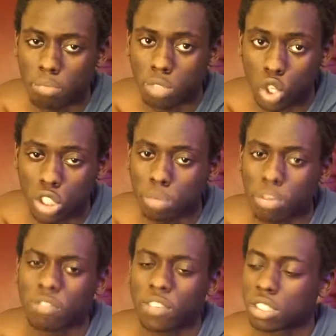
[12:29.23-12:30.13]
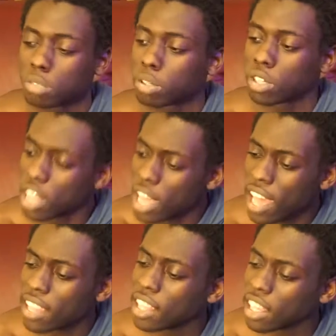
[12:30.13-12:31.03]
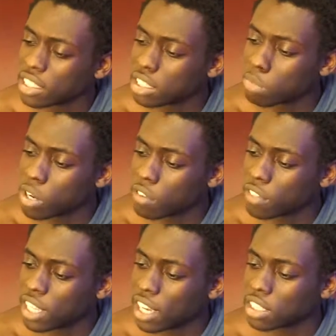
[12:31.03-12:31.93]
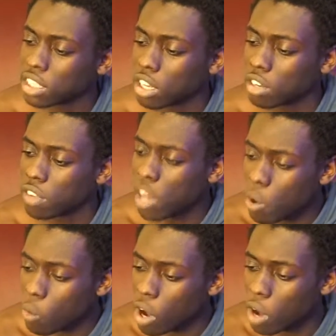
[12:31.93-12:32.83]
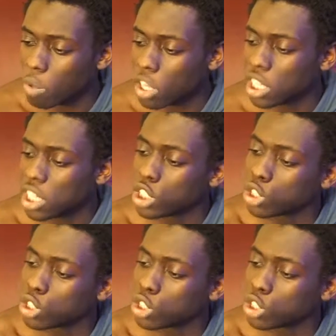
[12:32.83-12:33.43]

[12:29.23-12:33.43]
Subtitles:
turns him invisible, and it's more of a test of what will he